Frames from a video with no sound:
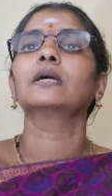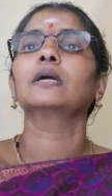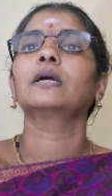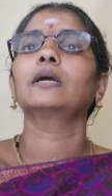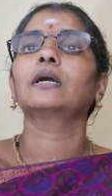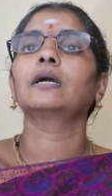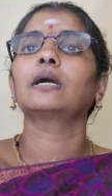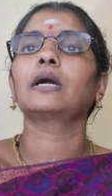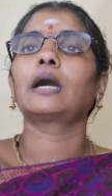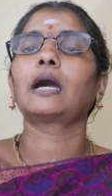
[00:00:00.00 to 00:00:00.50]

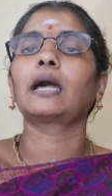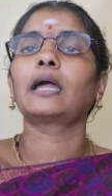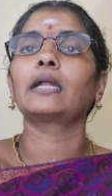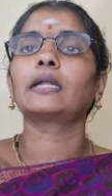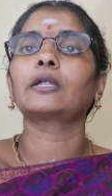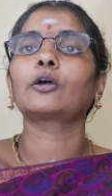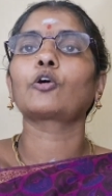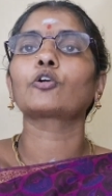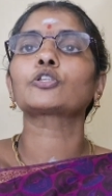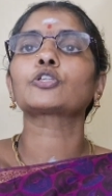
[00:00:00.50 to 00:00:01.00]

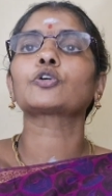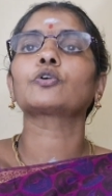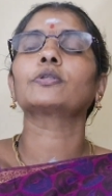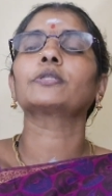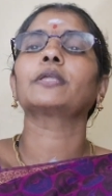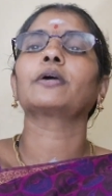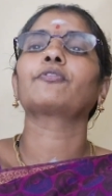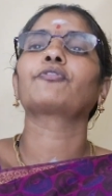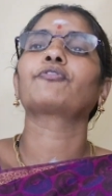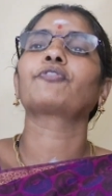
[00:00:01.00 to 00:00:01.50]
and also
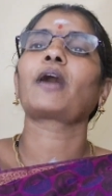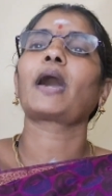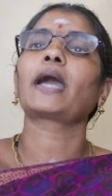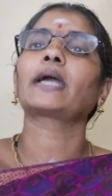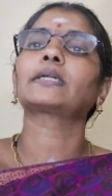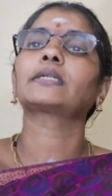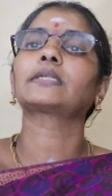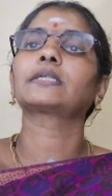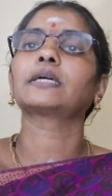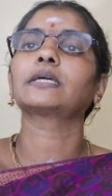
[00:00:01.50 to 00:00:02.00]
the
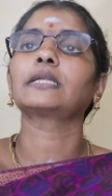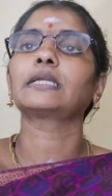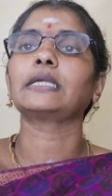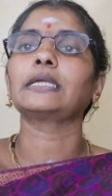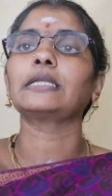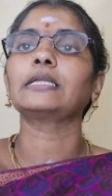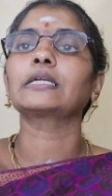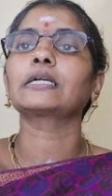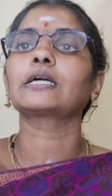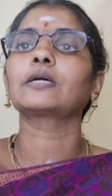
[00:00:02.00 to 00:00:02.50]
factor
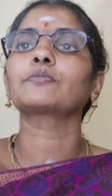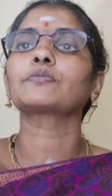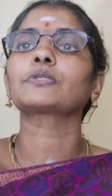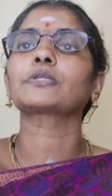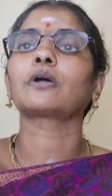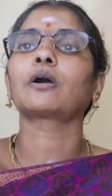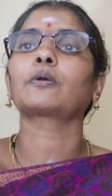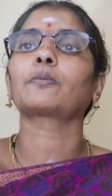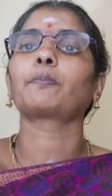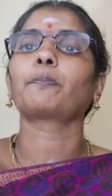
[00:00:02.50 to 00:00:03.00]

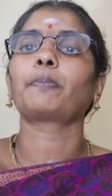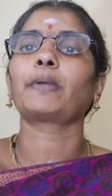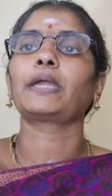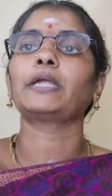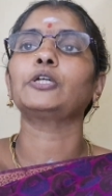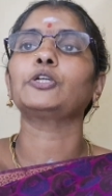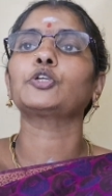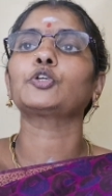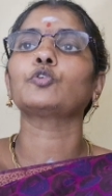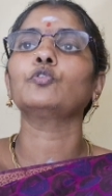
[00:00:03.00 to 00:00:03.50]
incomes are
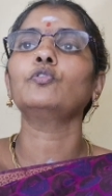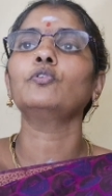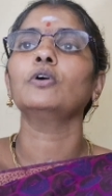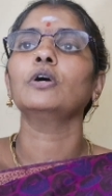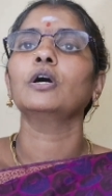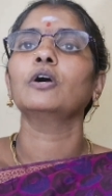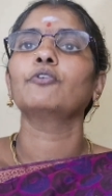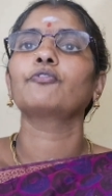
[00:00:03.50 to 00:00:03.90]
paid to